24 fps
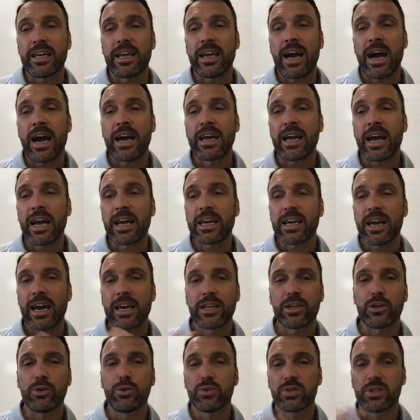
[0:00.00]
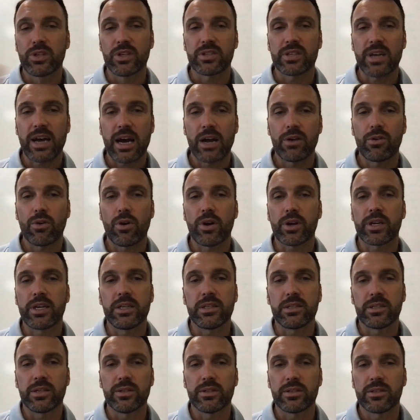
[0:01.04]
I, I kind of use this hierarchy
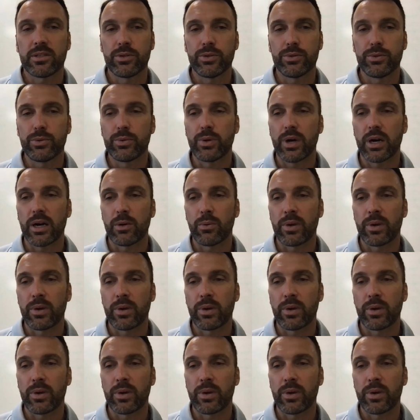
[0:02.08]
to, to uh,